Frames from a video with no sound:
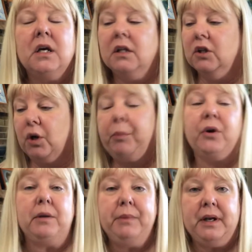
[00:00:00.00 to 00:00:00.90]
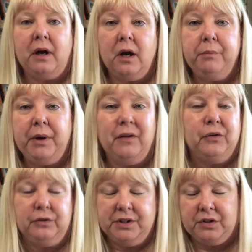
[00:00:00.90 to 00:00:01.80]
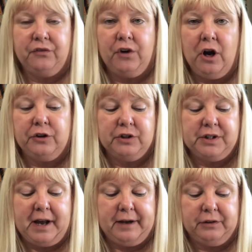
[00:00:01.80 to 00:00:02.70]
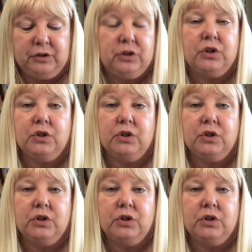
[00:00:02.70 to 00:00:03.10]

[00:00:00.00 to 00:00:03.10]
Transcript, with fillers: look pretty beat up and they're listed for hundreds of dollars.